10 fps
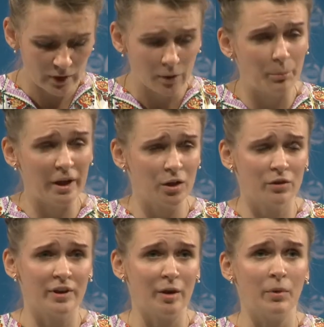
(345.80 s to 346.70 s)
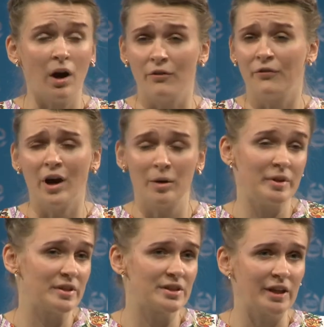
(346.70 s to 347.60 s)
Many of them are
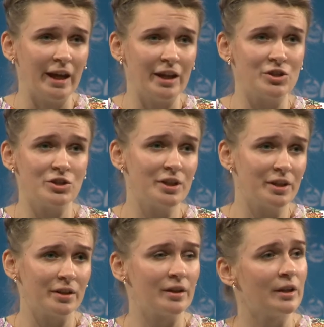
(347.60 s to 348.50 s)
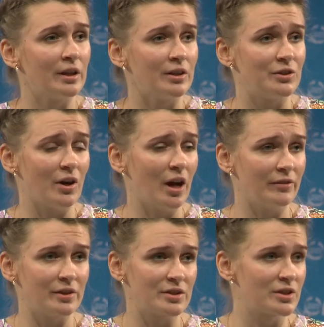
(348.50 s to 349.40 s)
farmers, engineers,
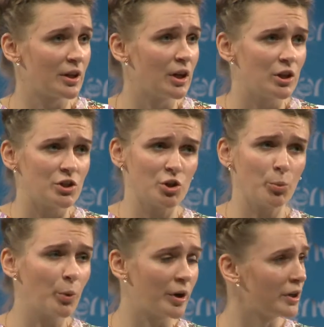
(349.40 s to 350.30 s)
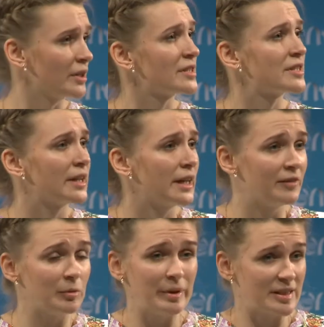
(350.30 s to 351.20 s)
drivers, shop workers,
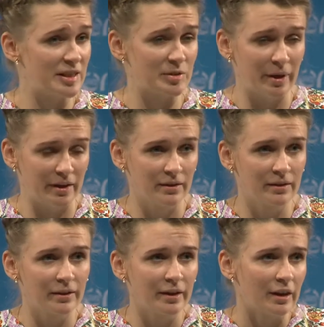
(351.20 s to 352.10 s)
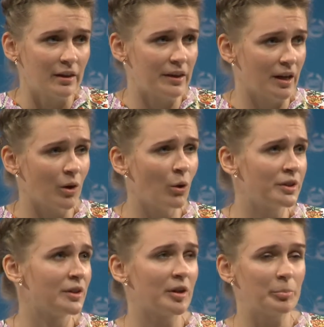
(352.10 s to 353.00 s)
even businessmen. They are
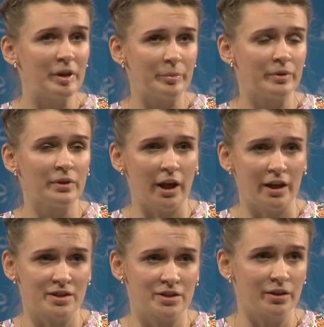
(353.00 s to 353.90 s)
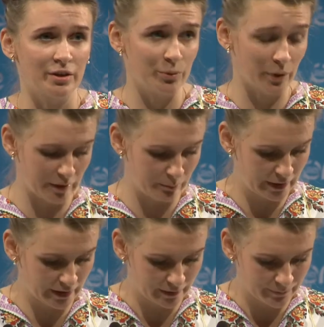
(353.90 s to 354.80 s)
ordinary people as you and
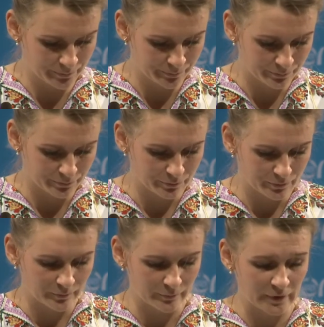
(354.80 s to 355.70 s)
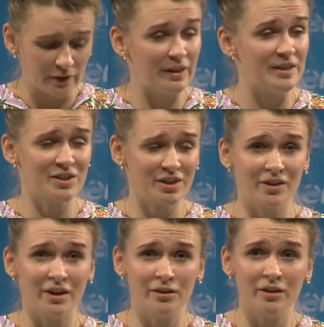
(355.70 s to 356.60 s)
me. They see
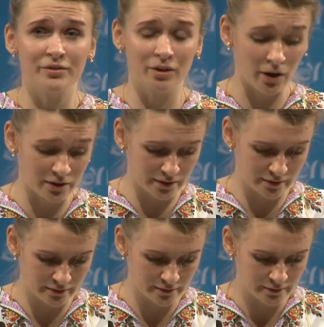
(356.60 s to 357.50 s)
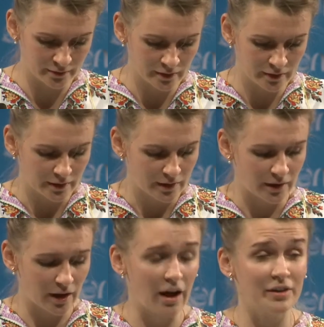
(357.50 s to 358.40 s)
they are not forgotten.
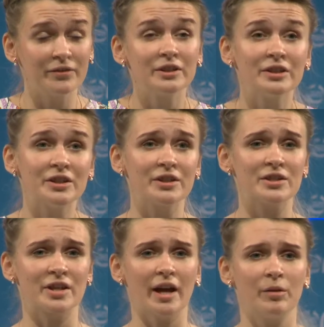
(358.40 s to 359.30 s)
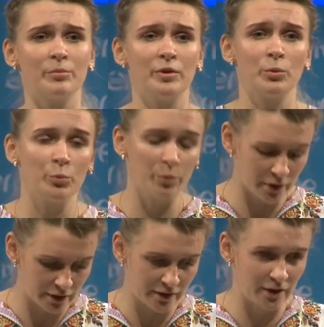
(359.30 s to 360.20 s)
Other volunteers help the
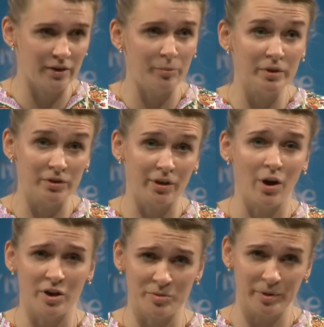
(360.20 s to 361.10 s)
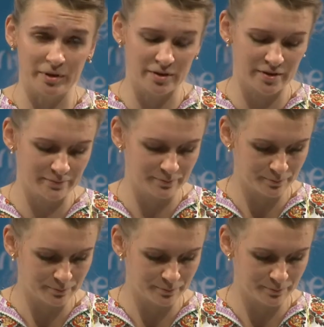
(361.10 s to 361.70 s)
wounded in the military hospitals.